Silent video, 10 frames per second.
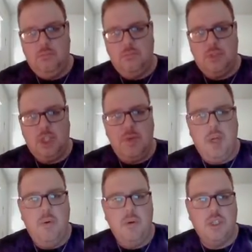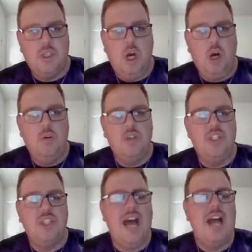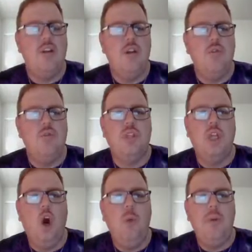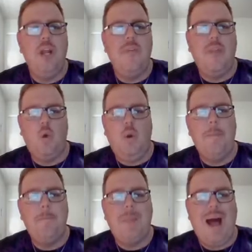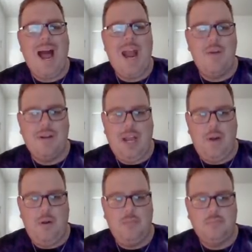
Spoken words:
Excuse me, which is called Sad News, the opening of the Great Pirate Era.